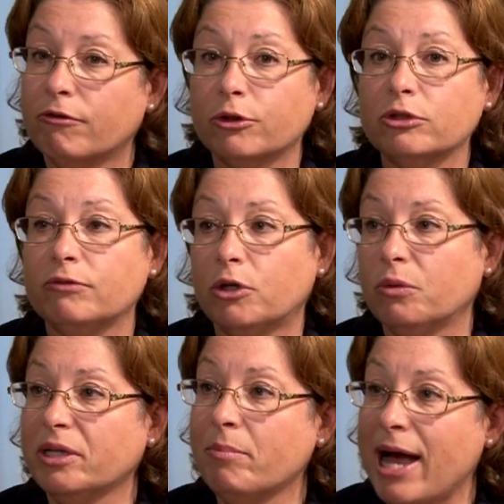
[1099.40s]
first of all
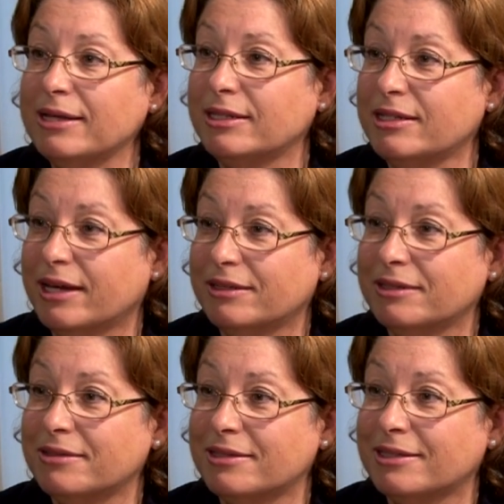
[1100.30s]
with mass
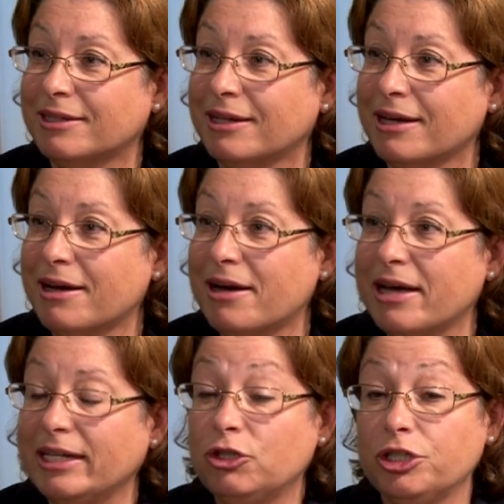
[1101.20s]
attendance.
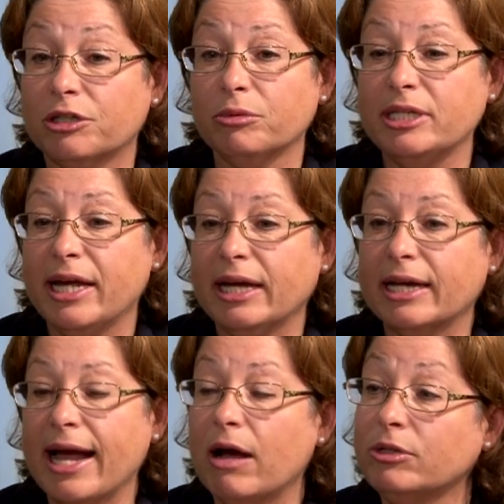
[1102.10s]
Each year we take a
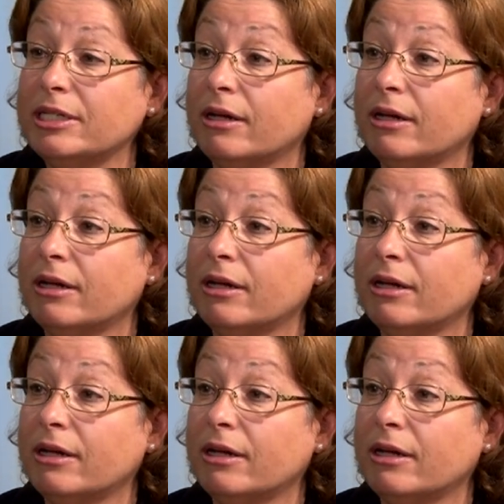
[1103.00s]
count